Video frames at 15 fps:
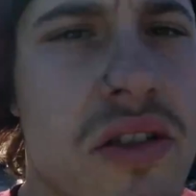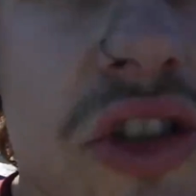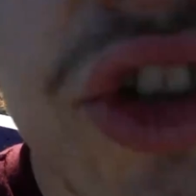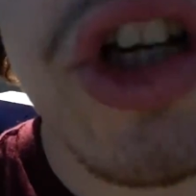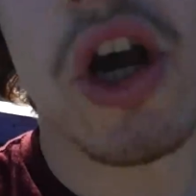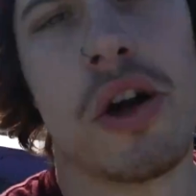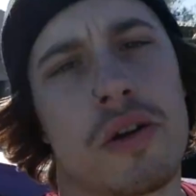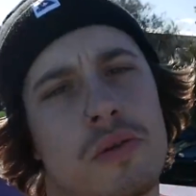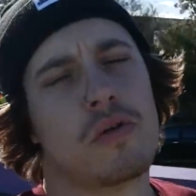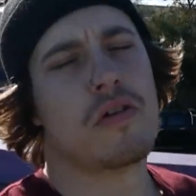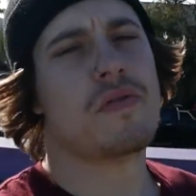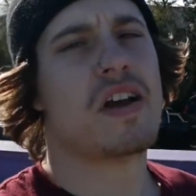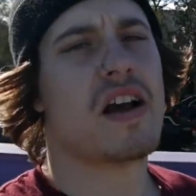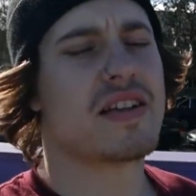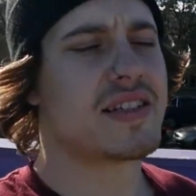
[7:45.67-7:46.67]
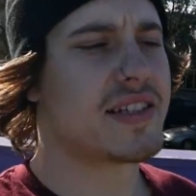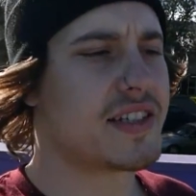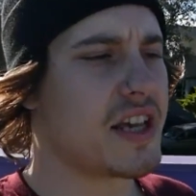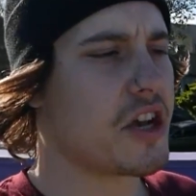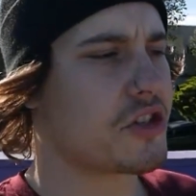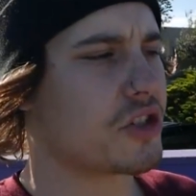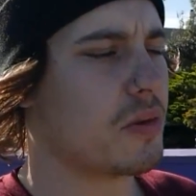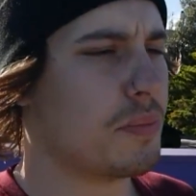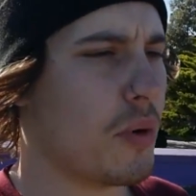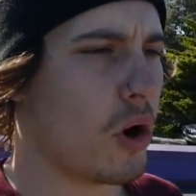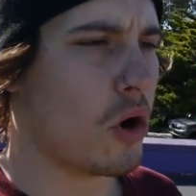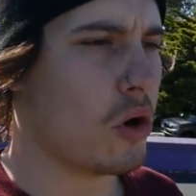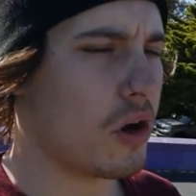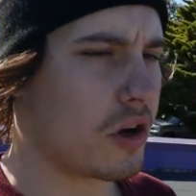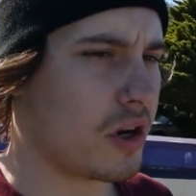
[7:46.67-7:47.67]
So, we've now seshed the
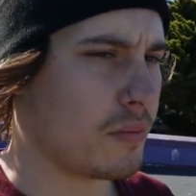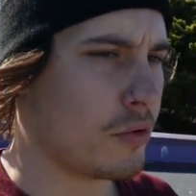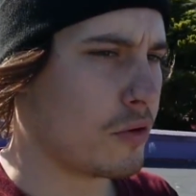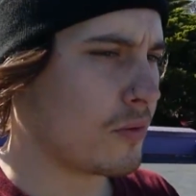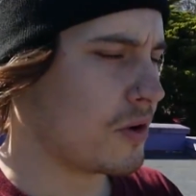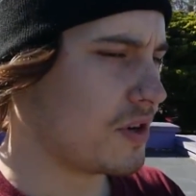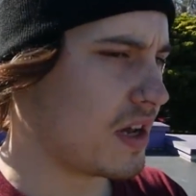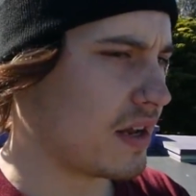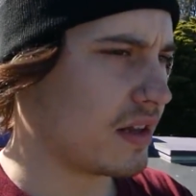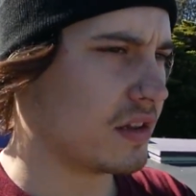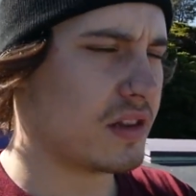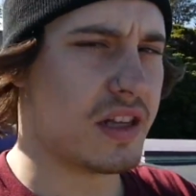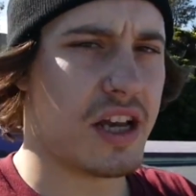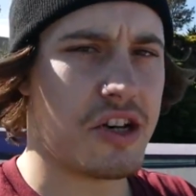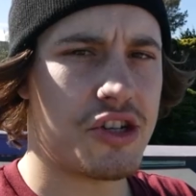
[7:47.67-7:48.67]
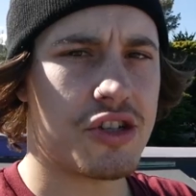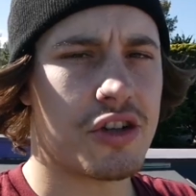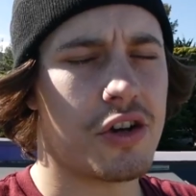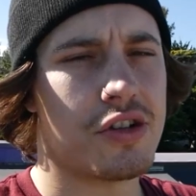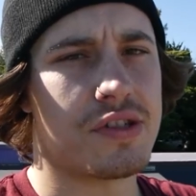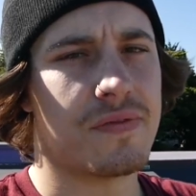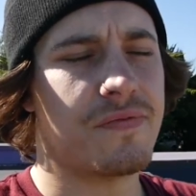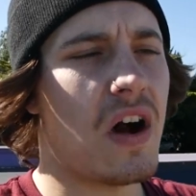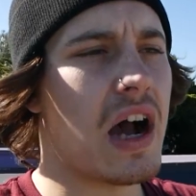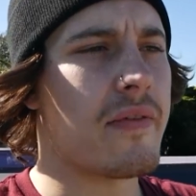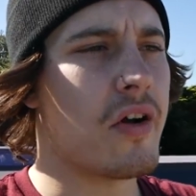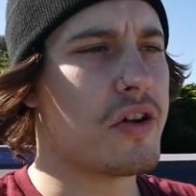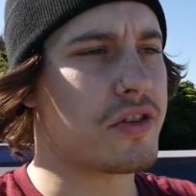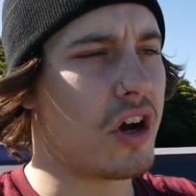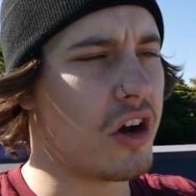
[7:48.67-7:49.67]
bowl. I'm going to move on down to the ledge. Going to do some
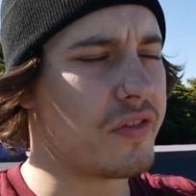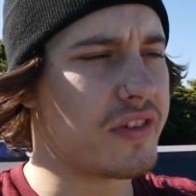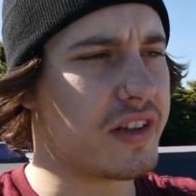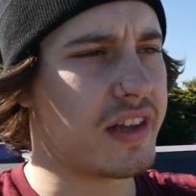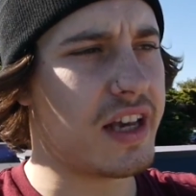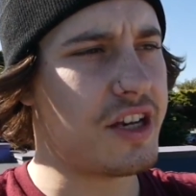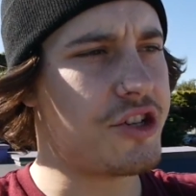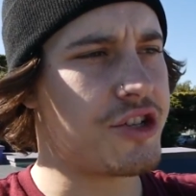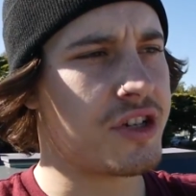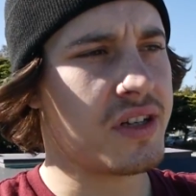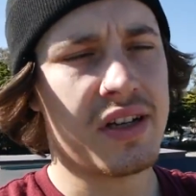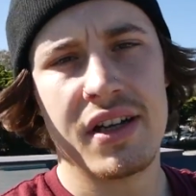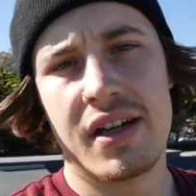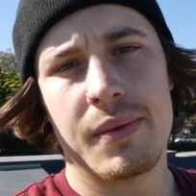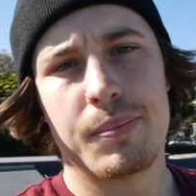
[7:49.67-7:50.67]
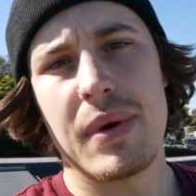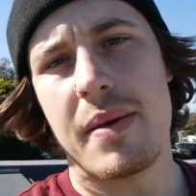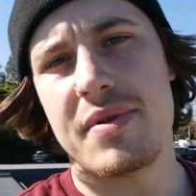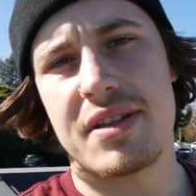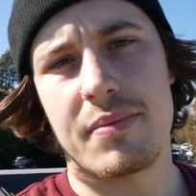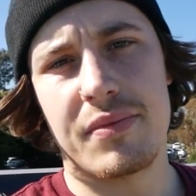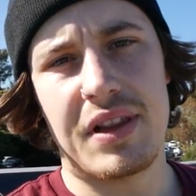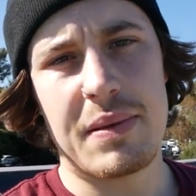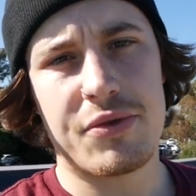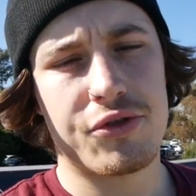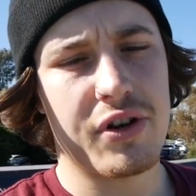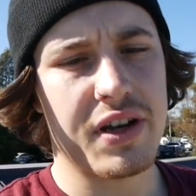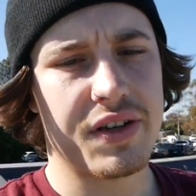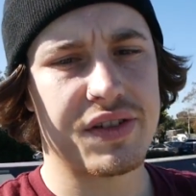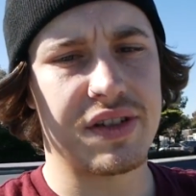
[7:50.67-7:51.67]
5/0s on the ledge. Maybe some lip
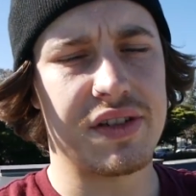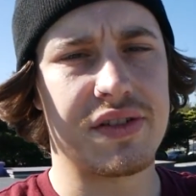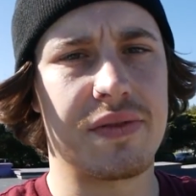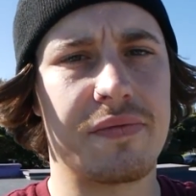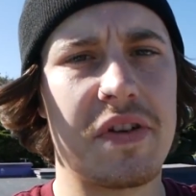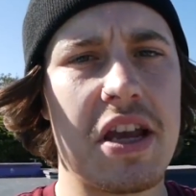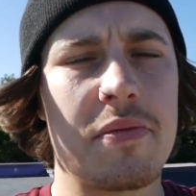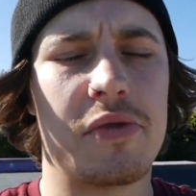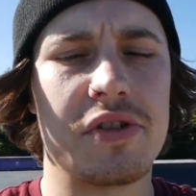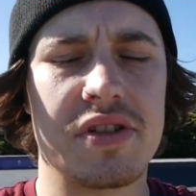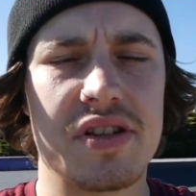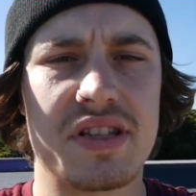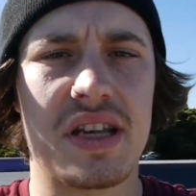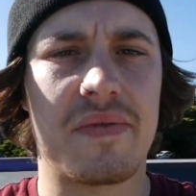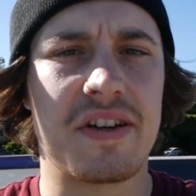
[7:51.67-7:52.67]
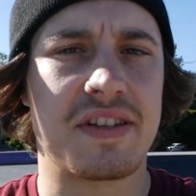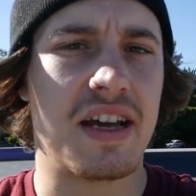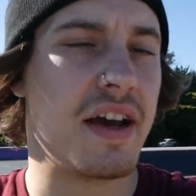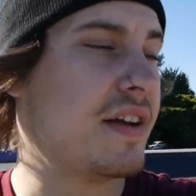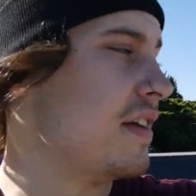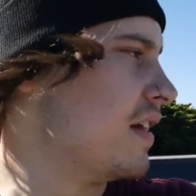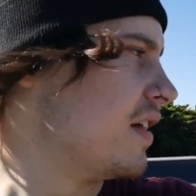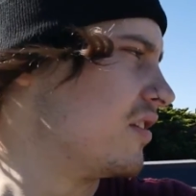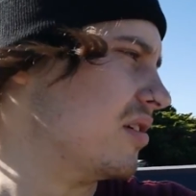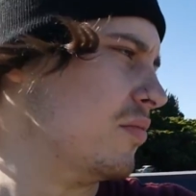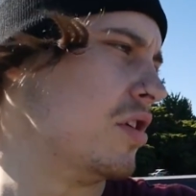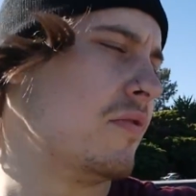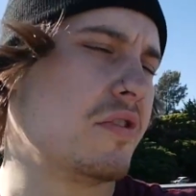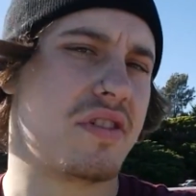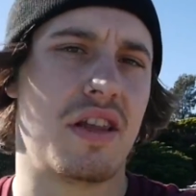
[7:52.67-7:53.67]
tricks and some feebles and stuff like that. And
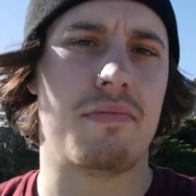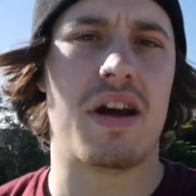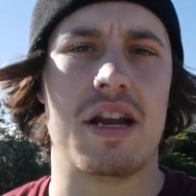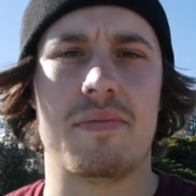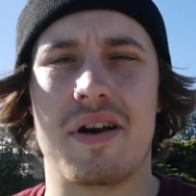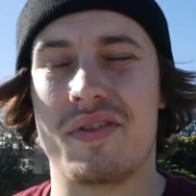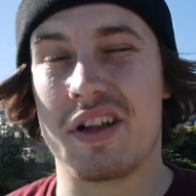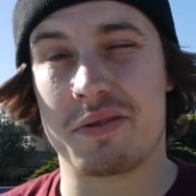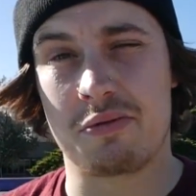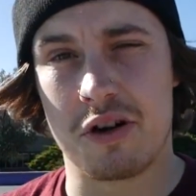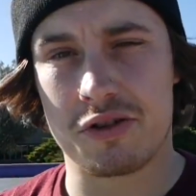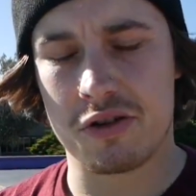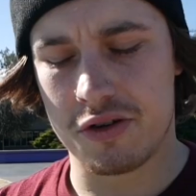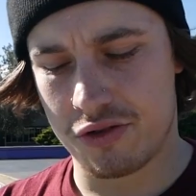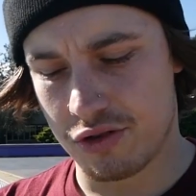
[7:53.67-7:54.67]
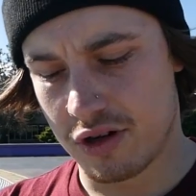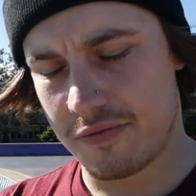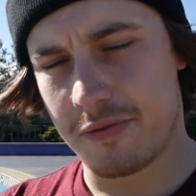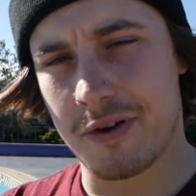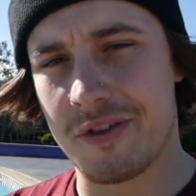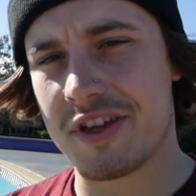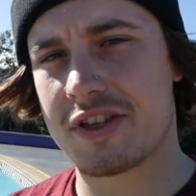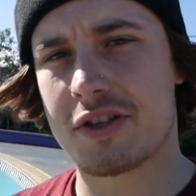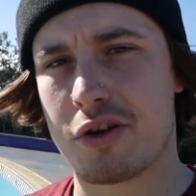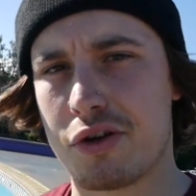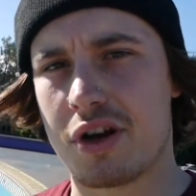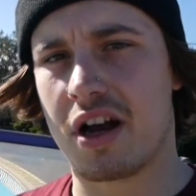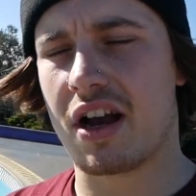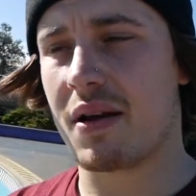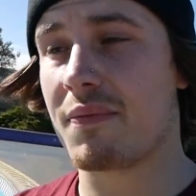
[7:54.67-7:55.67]
move on to the mani pad, and that's pretty much going to do it for this
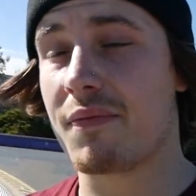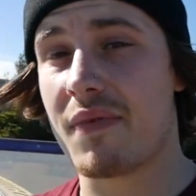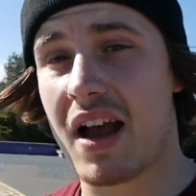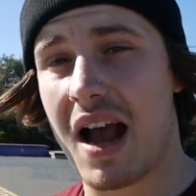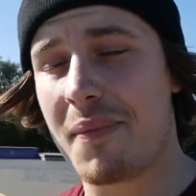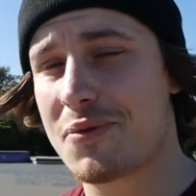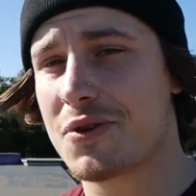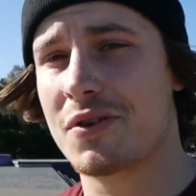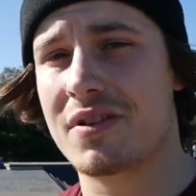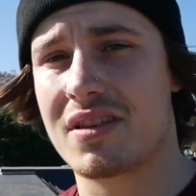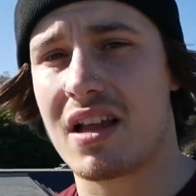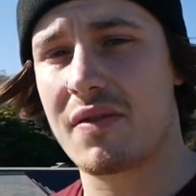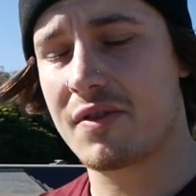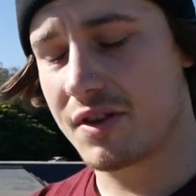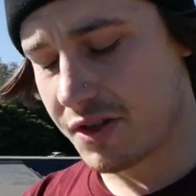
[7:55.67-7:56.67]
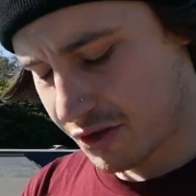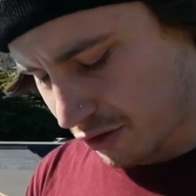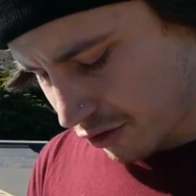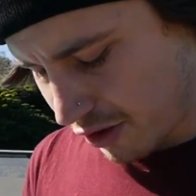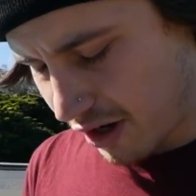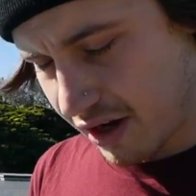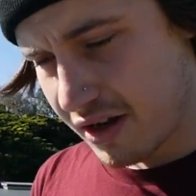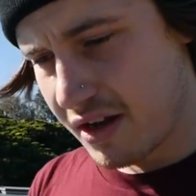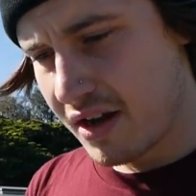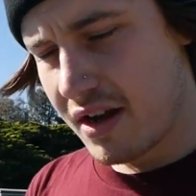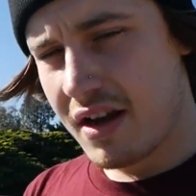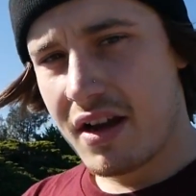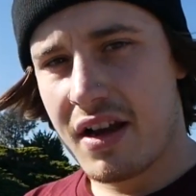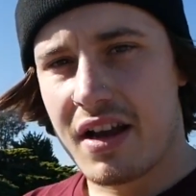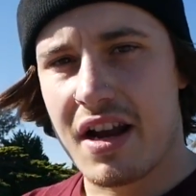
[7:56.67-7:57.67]
scooter. I'm absolutely loving this scooter.
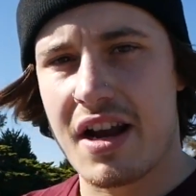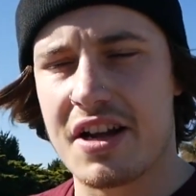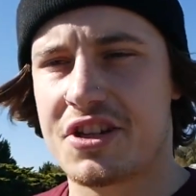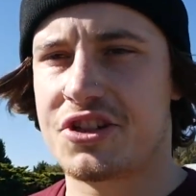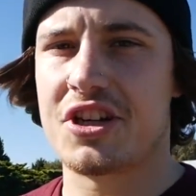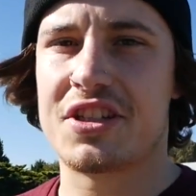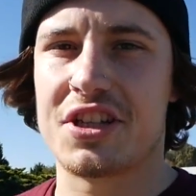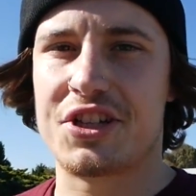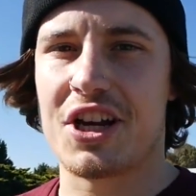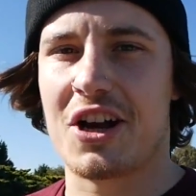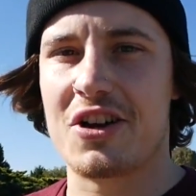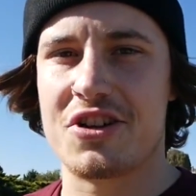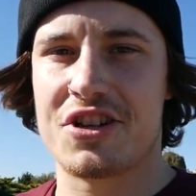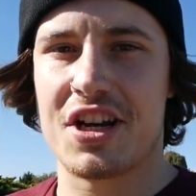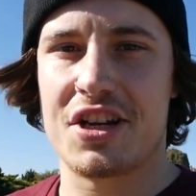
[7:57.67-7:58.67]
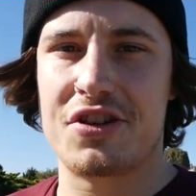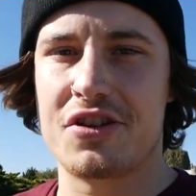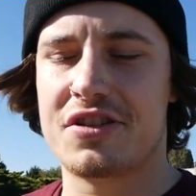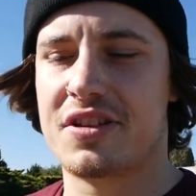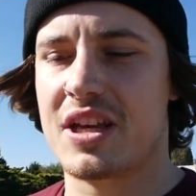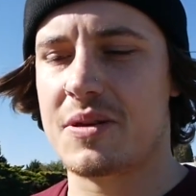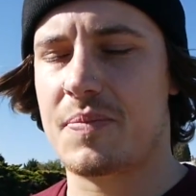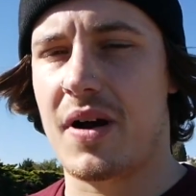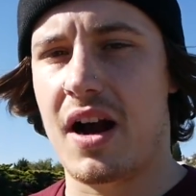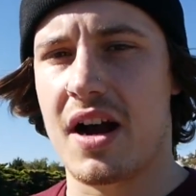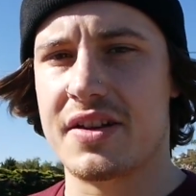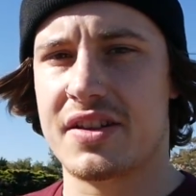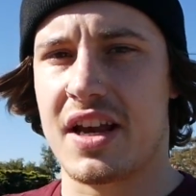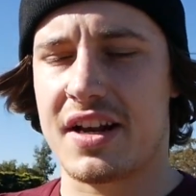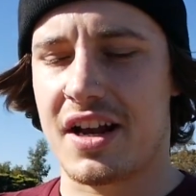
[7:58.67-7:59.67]
It's just a challenge getting used to these
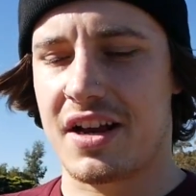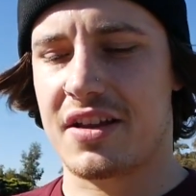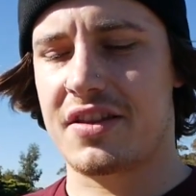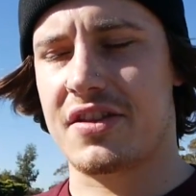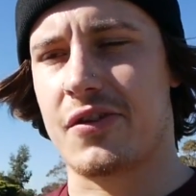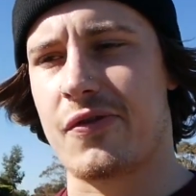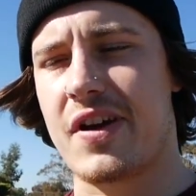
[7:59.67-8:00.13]
bars. Like, the